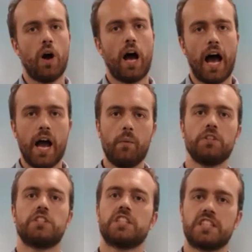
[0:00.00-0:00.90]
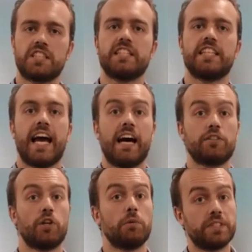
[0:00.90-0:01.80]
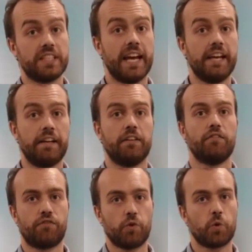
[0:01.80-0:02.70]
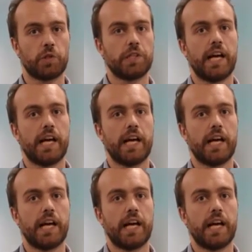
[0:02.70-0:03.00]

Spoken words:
I wanted to see how to obtain fraudulent